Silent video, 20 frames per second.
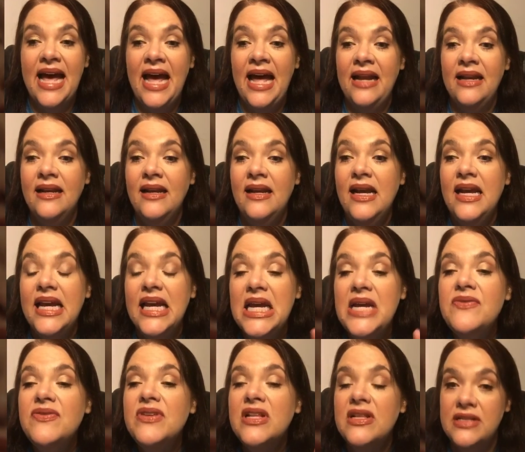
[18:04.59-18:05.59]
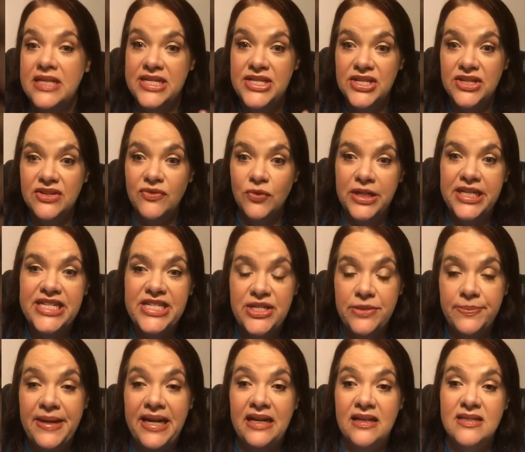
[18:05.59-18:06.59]
of that, even though they took
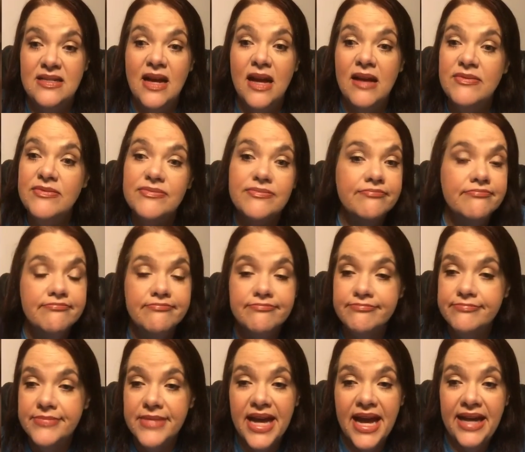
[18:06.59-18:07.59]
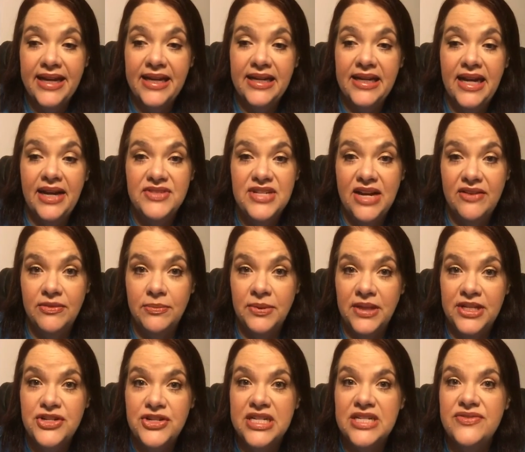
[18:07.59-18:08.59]
42 pounds off, I didn't have to have a
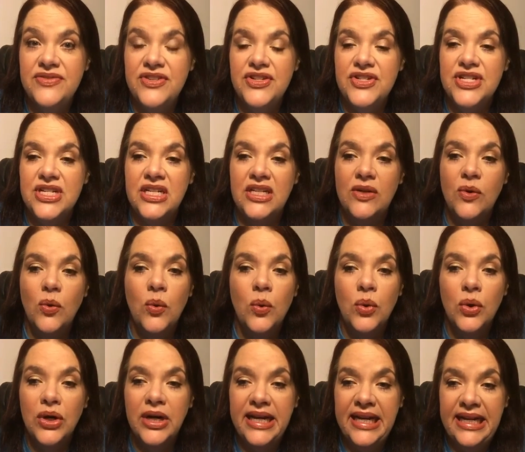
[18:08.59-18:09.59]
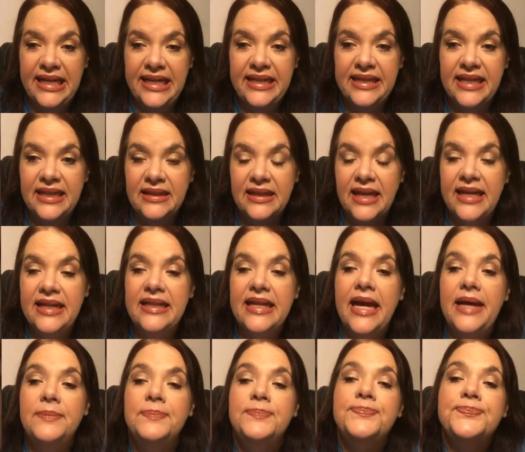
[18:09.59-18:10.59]
blood transfusion or anything like
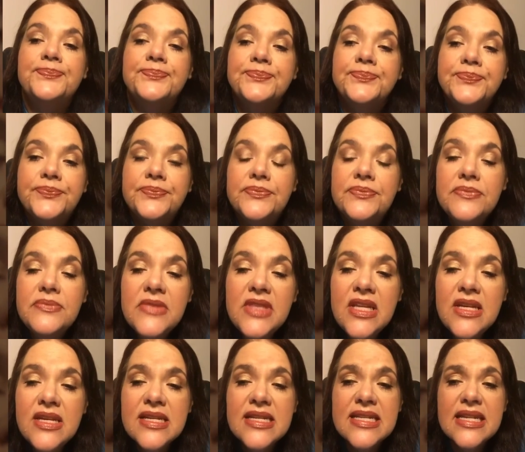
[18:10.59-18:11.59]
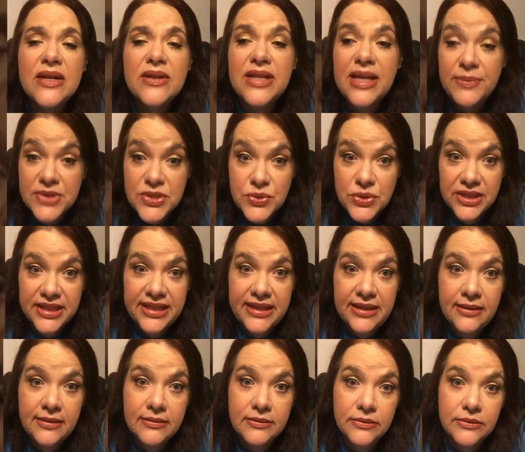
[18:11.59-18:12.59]
that. So that was
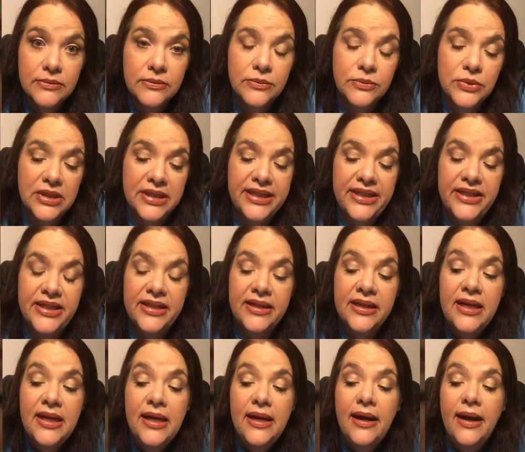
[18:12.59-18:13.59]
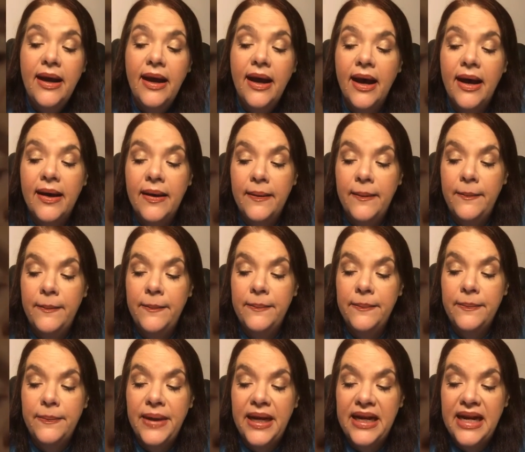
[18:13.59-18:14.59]
really, really good.
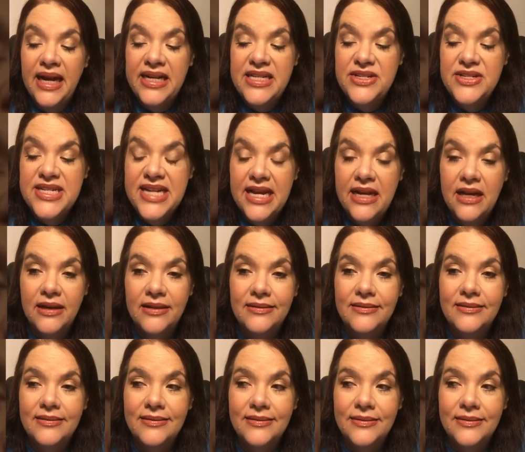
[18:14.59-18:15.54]
Um, but I do take